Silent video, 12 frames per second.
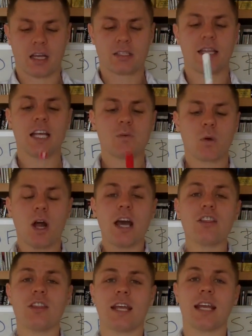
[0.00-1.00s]
So that's what I
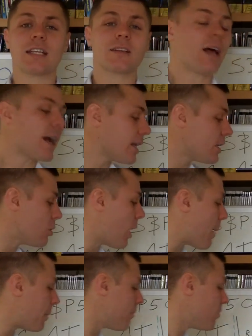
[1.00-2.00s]
think is likely to
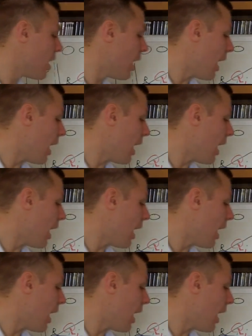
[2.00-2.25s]
happen,